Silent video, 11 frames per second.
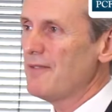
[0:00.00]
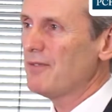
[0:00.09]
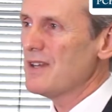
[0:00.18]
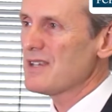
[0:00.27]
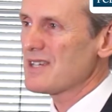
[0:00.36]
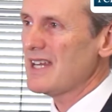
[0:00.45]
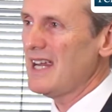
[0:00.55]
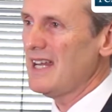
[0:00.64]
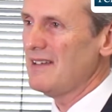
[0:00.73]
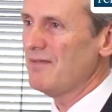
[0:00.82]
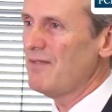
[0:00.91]
the difference
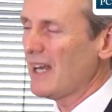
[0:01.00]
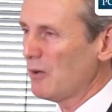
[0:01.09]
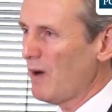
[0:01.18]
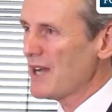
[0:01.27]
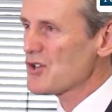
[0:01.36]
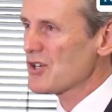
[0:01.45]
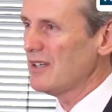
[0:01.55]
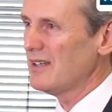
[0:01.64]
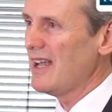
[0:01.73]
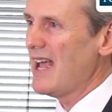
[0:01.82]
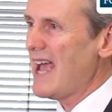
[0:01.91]
in
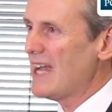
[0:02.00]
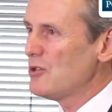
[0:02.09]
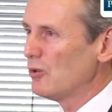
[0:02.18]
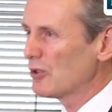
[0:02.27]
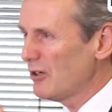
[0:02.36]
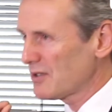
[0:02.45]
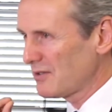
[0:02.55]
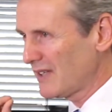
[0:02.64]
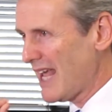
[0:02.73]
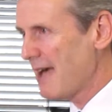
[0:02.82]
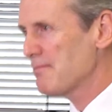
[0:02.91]
valuation and your
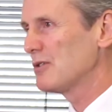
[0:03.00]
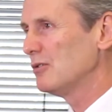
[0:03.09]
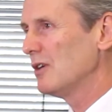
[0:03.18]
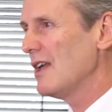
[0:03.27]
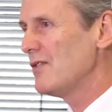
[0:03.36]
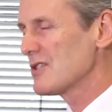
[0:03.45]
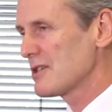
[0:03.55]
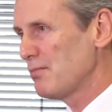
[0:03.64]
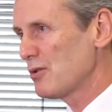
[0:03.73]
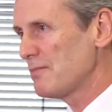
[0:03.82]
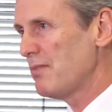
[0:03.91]
cost of capital, if you're
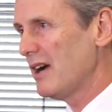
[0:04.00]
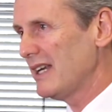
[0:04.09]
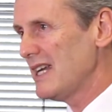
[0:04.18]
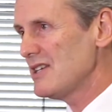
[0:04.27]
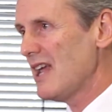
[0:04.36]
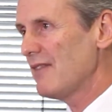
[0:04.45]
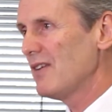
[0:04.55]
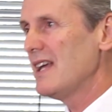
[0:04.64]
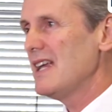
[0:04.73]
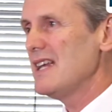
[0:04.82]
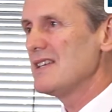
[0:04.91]
supported by an
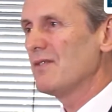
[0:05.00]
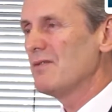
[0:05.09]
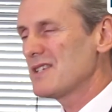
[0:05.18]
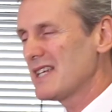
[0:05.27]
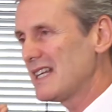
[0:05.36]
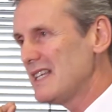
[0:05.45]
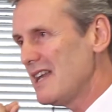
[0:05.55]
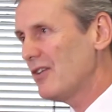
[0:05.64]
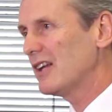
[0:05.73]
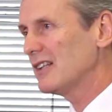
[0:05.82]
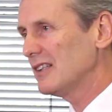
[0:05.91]
ETF, is
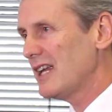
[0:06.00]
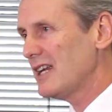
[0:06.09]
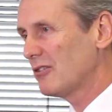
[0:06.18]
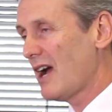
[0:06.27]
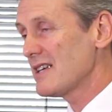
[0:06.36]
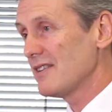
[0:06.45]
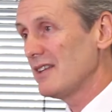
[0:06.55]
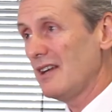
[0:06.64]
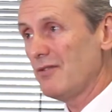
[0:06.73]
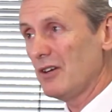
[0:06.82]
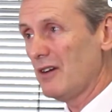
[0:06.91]
significantly greater
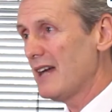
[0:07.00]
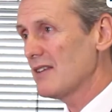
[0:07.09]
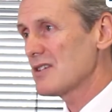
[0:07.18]
than if you're